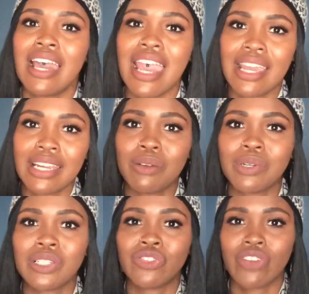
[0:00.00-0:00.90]
and it
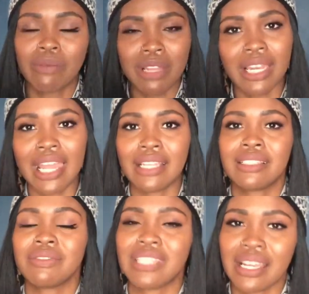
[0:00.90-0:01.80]
was from the
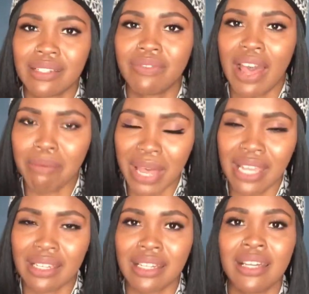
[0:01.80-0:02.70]
ladies of Zeta Phi
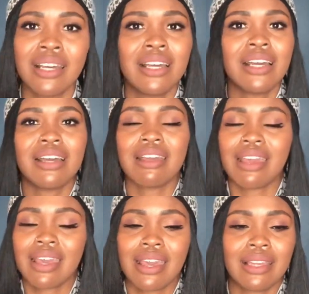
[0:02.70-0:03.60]
Beta.
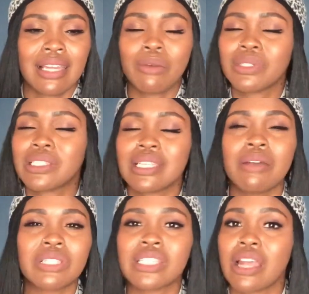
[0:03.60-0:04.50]
And it was it
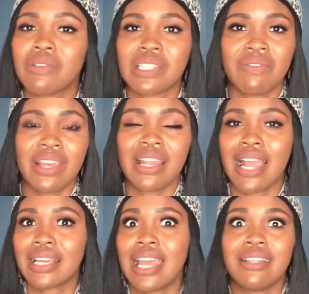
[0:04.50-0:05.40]
was a service event.
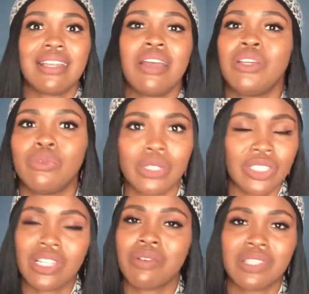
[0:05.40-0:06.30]
I can't tell you
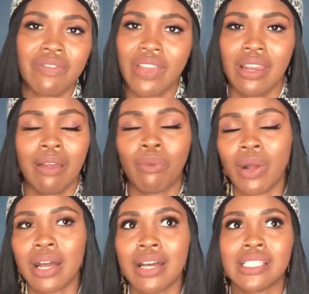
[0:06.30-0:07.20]
which service event it
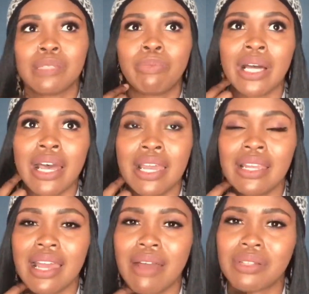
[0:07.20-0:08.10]
was, but
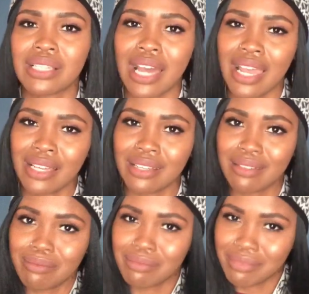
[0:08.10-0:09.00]
I was like,
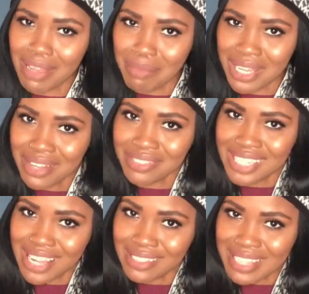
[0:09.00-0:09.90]
let me go
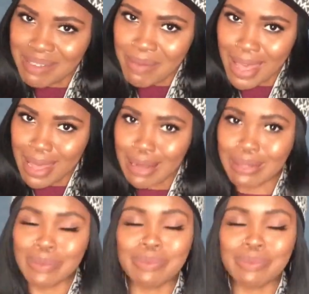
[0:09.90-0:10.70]
check them out.